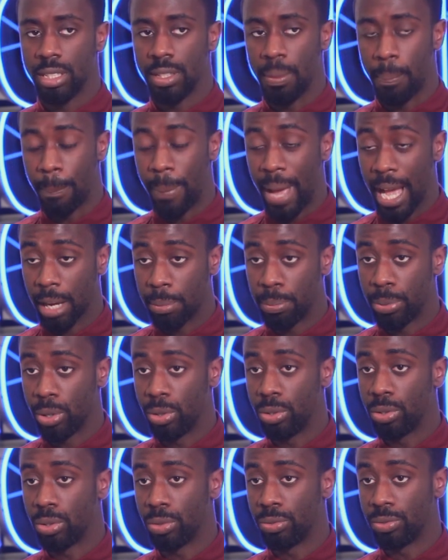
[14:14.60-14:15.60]
the
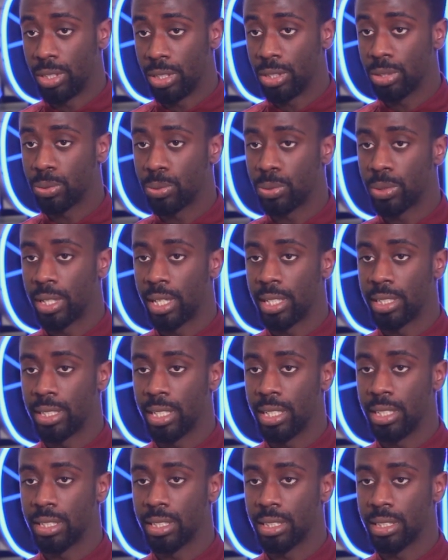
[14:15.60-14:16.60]
backbone of these
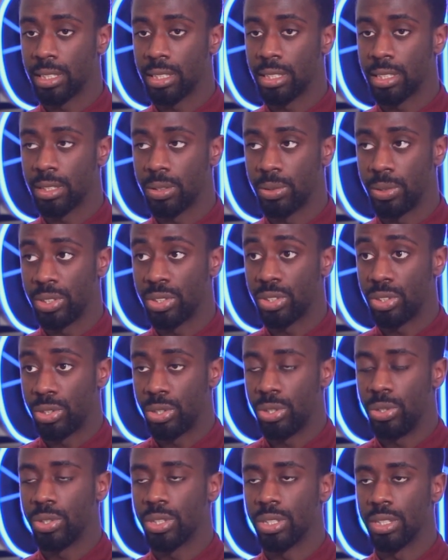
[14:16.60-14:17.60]
organizations or
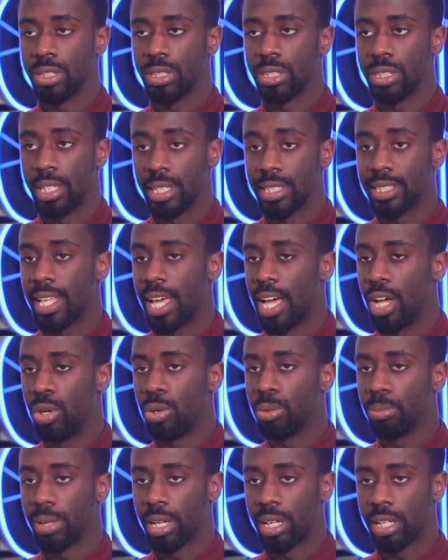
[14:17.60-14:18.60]
institutions is their
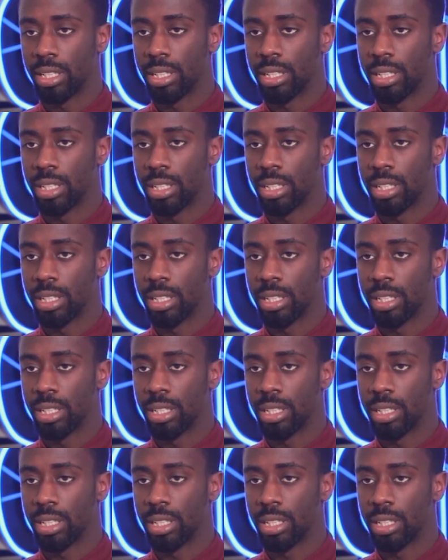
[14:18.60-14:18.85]
alumni.